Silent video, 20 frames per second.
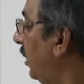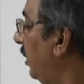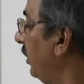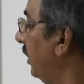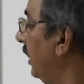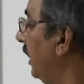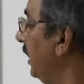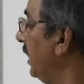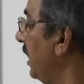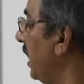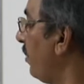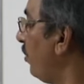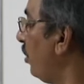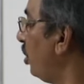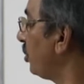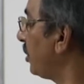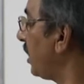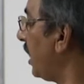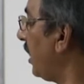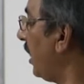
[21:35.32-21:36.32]
linear
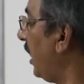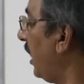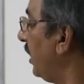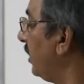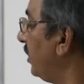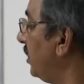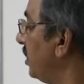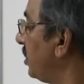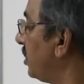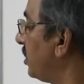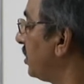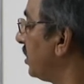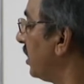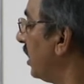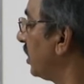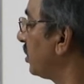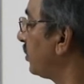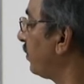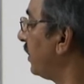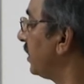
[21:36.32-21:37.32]
motion and this
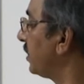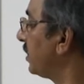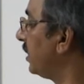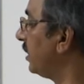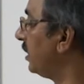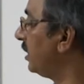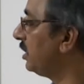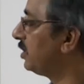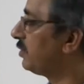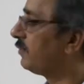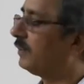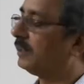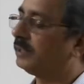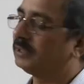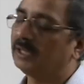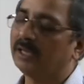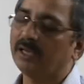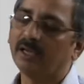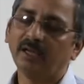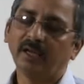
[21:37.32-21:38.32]
expression is for
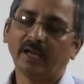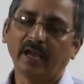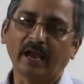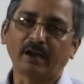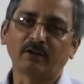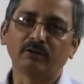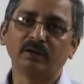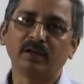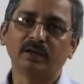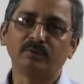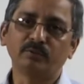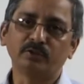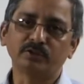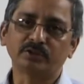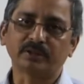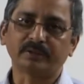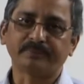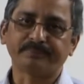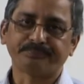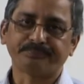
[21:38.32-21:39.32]
the angular motion.